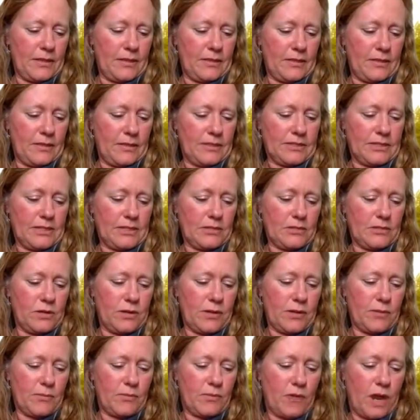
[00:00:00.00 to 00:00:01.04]
This is where
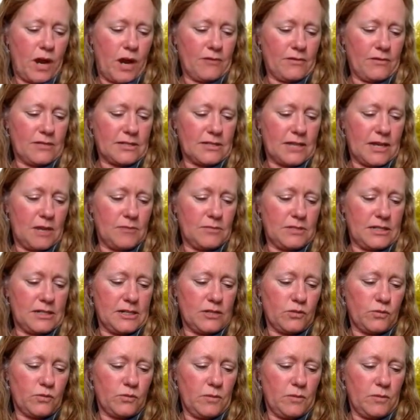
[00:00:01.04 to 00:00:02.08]
the province comes in
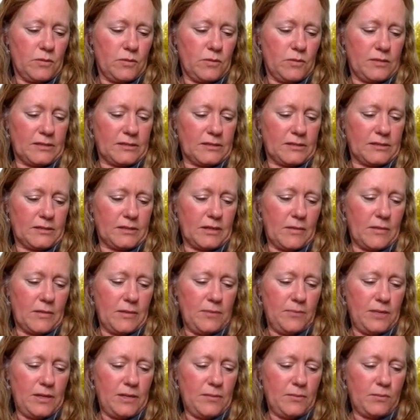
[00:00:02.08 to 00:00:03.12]
as well, because there
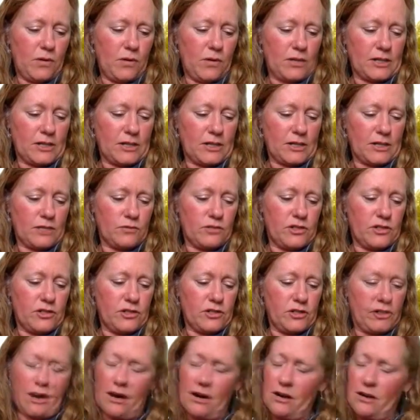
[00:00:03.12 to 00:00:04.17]
might be products registered.
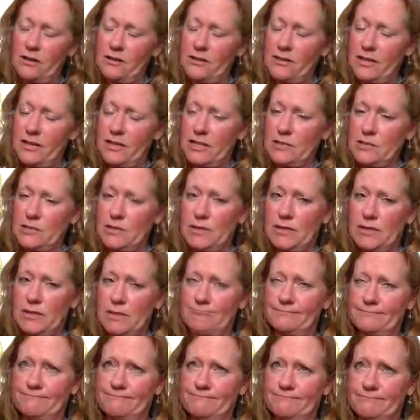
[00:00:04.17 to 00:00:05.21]
There are things
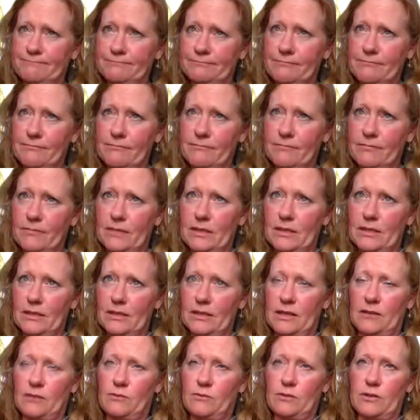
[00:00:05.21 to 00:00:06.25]
being,
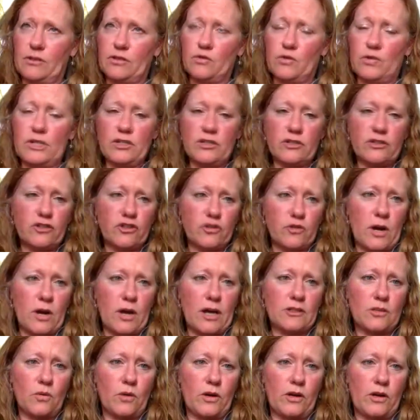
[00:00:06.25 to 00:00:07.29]
if there's research
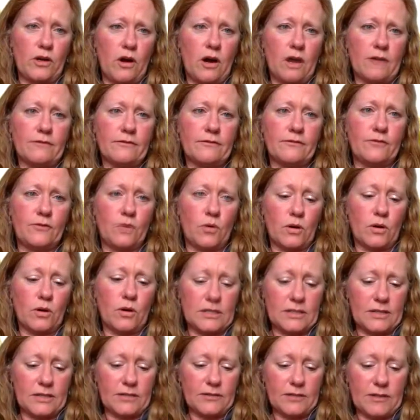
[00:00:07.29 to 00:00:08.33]
trials going on for
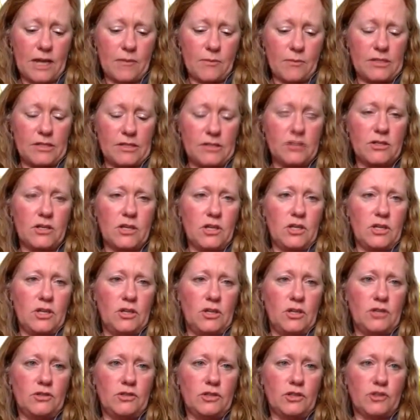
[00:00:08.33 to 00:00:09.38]
different companies
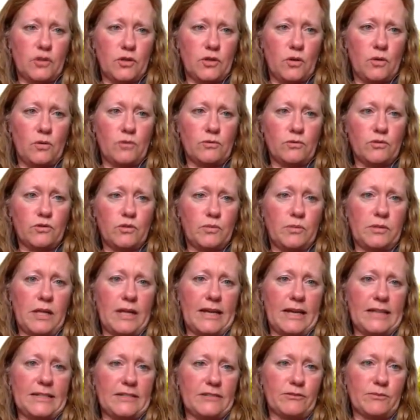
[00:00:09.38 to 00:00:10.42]
using drones to
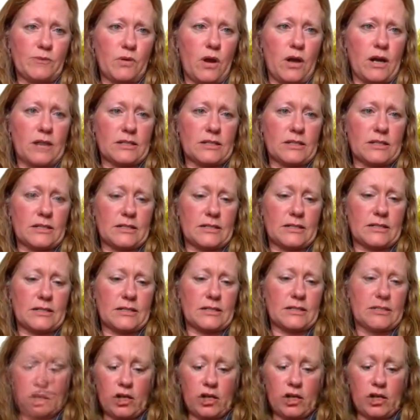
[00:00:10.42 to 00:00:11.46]
apply different products. I know there's
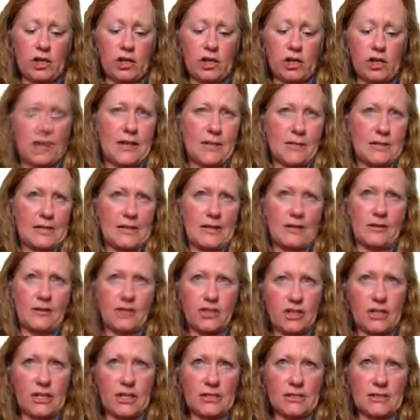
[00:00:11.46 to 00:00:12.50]
a herbicide coming down the
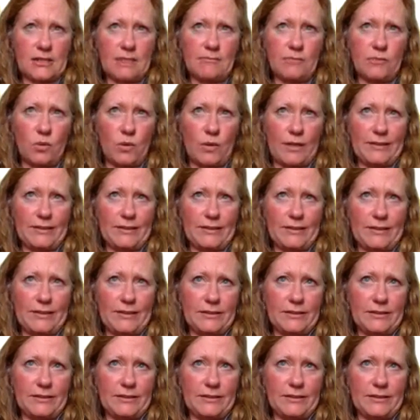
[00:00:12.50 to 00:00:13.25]
chain at some point,